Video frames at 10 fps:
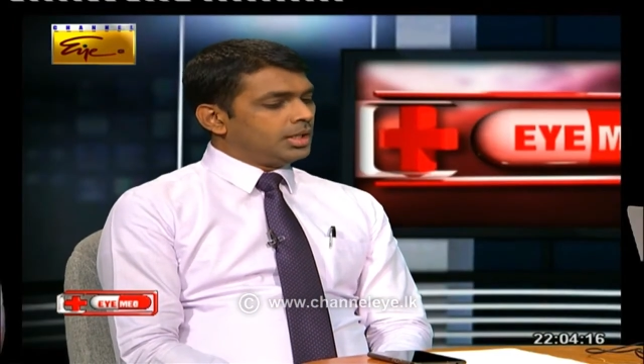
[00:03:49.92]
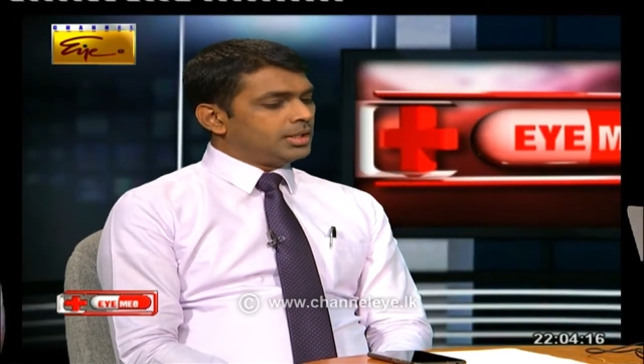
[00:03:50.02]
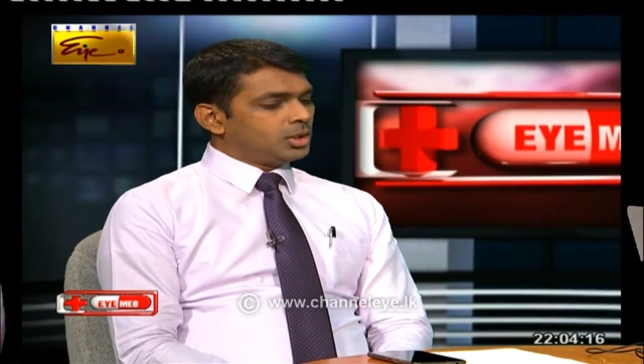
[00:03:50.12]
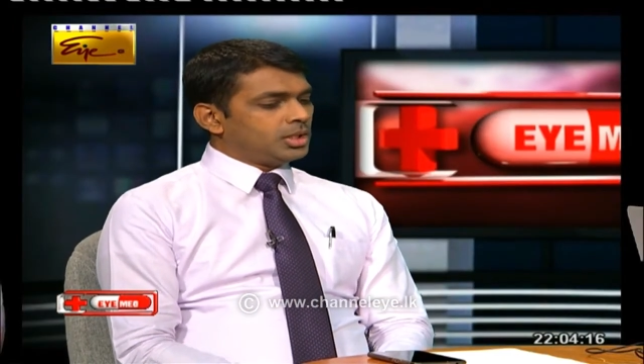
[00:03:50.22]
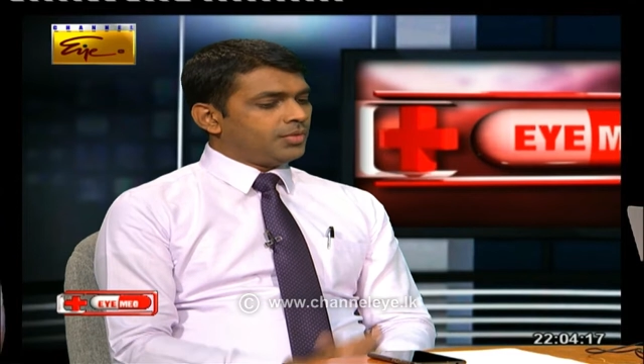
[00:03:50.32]

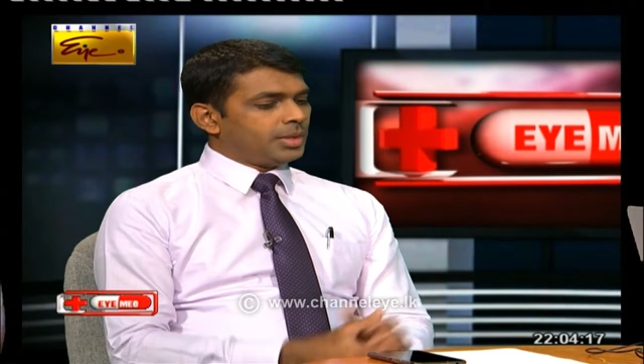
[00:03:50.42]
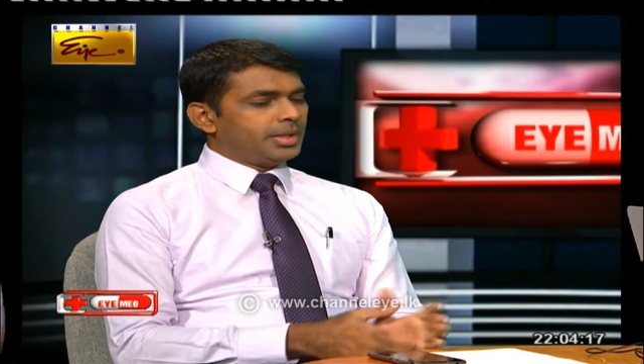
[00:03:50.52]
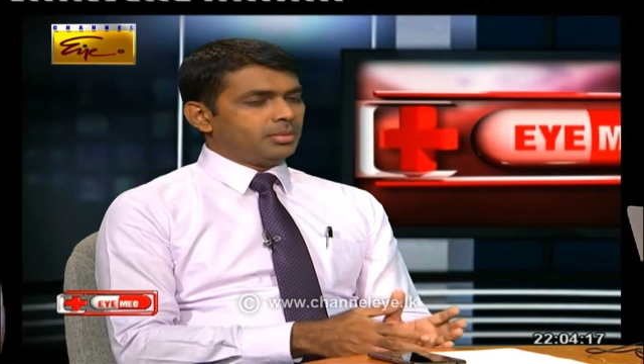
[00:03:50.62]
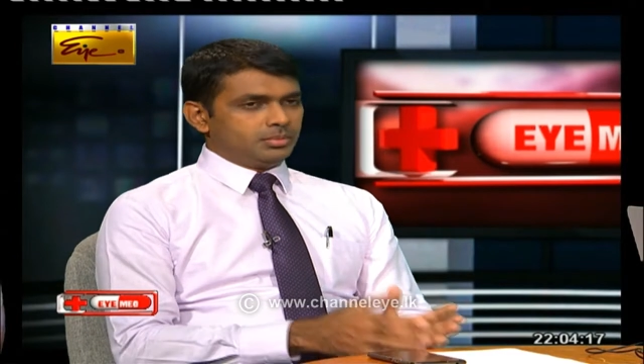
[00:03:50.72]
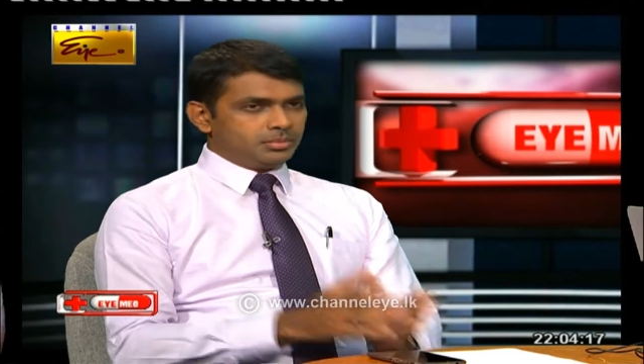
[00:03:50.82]
And doctor, if I
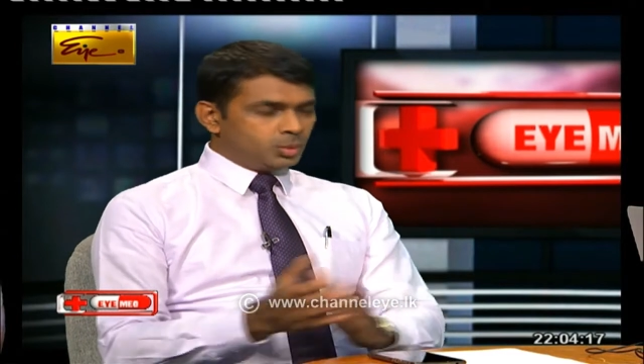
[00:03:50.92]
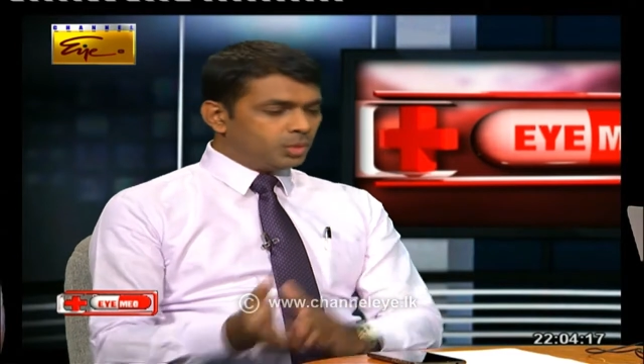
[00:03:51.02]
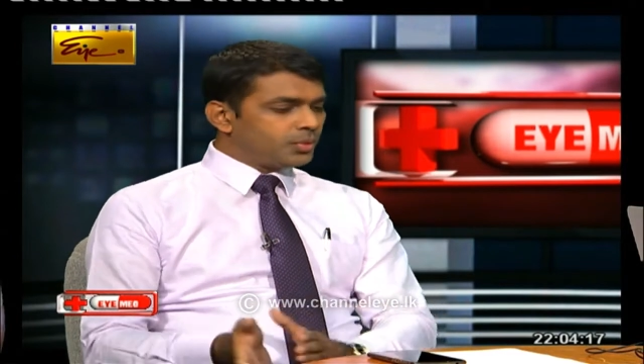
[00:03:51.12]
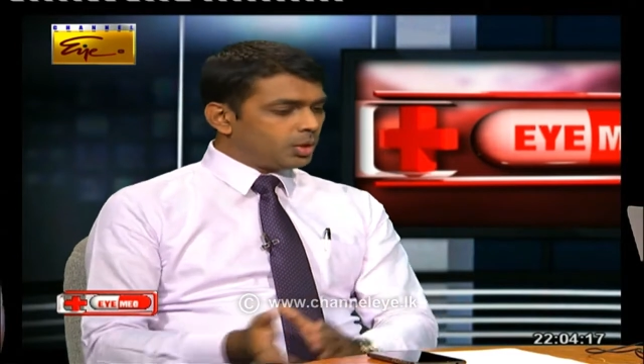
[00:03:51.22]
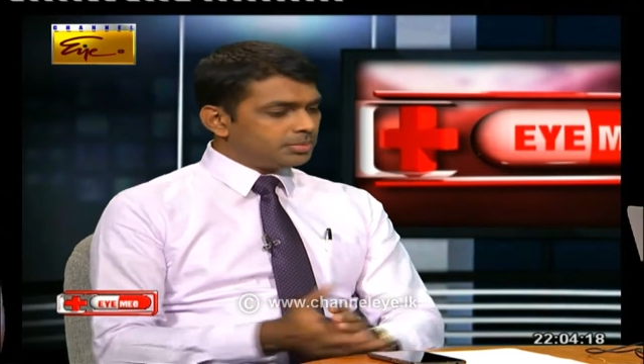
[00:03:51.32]
may
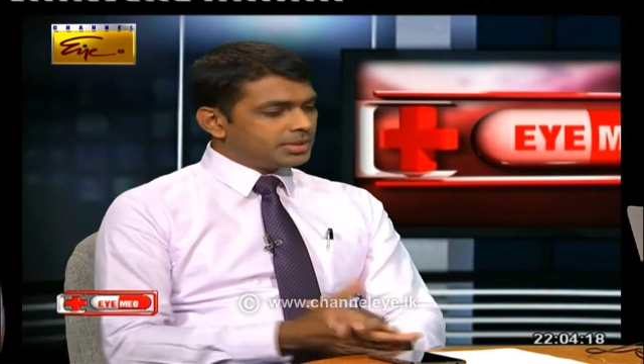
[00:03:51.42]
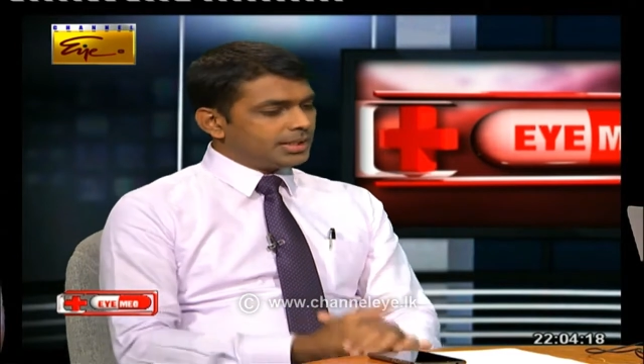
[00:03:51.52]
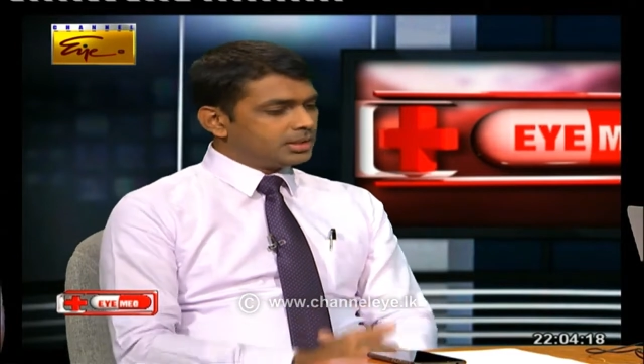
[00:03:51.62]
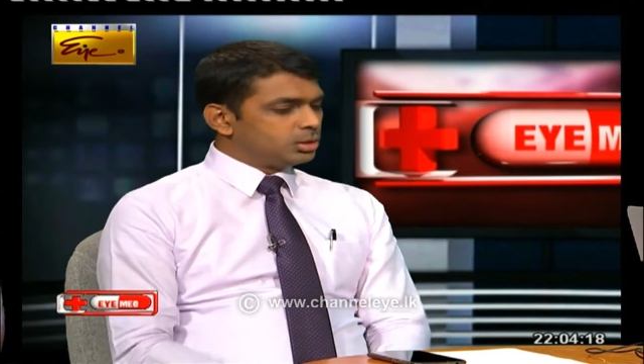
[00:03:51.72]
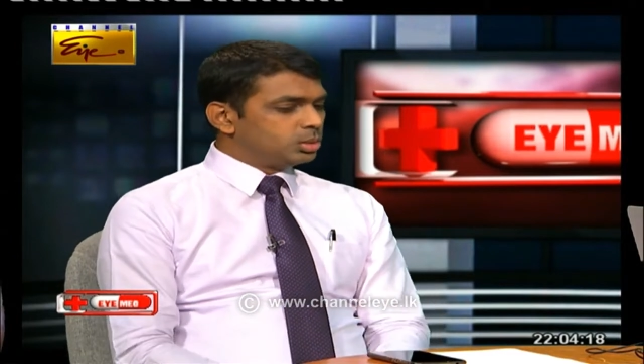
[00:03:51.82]
move from
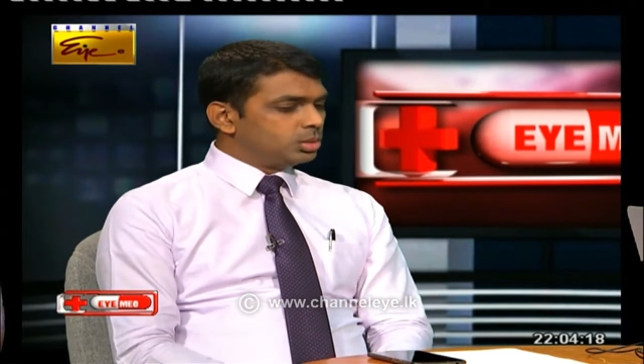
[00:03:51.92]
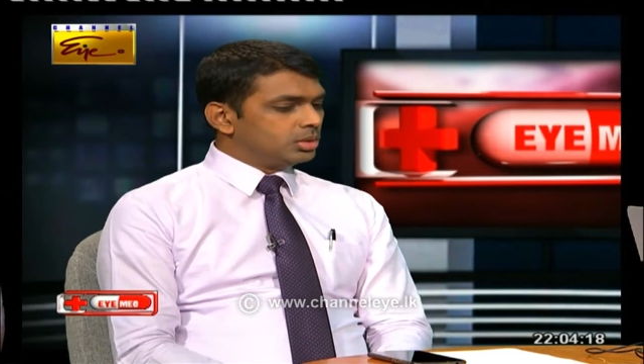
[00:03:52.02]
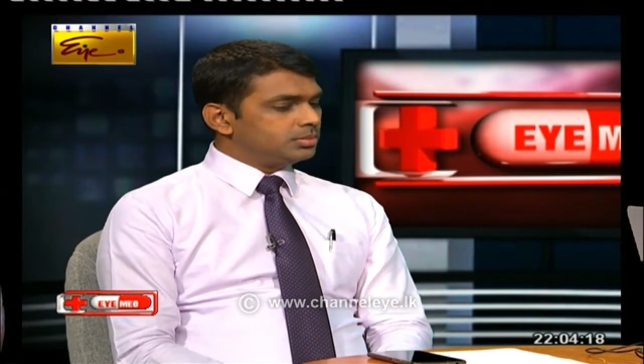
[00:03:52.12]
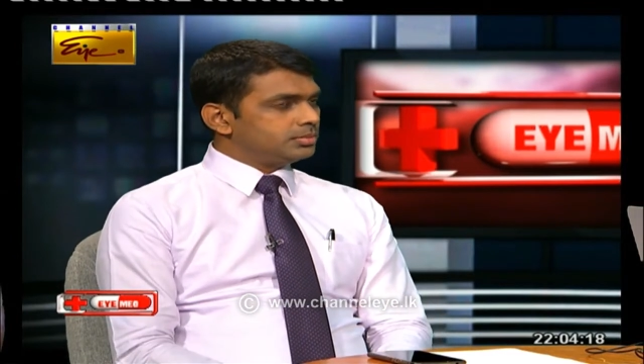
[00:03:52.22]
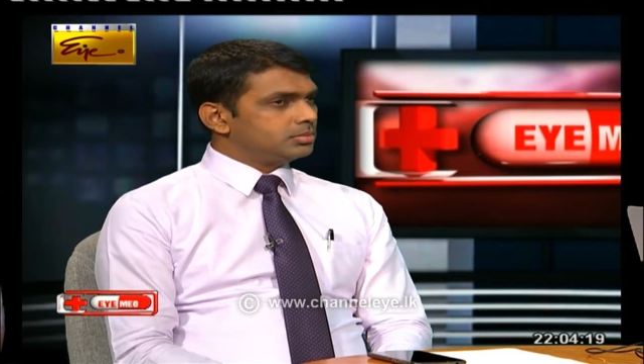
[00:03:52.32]
that to